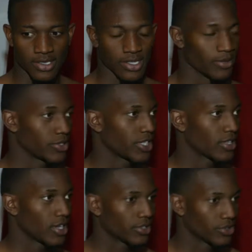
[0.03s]
not much I
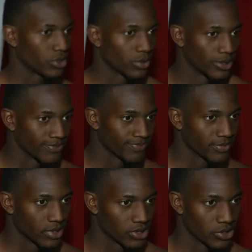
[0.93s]
thought I can do, but
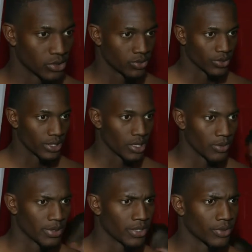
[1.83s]
as you know, I thought
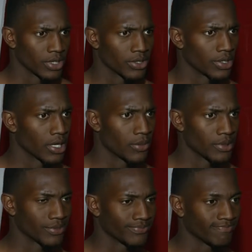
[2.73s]
we played a really good game
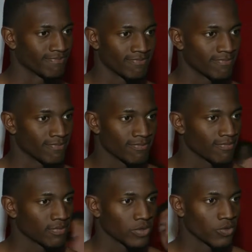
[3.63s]
and
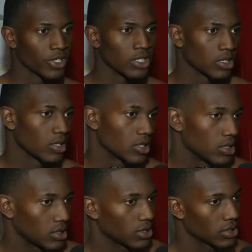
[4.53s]
really
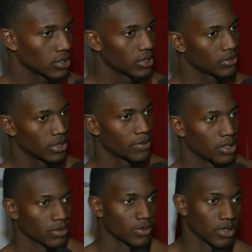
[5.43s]
unlucky in my
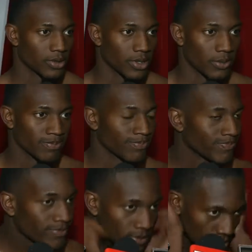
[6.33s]
part, but I
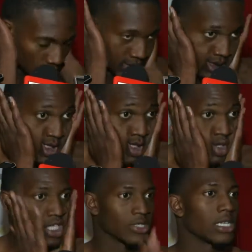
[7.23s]

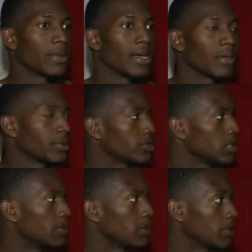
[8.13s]
just keep my head up and just
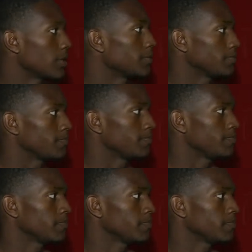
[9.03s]
keep playing my game.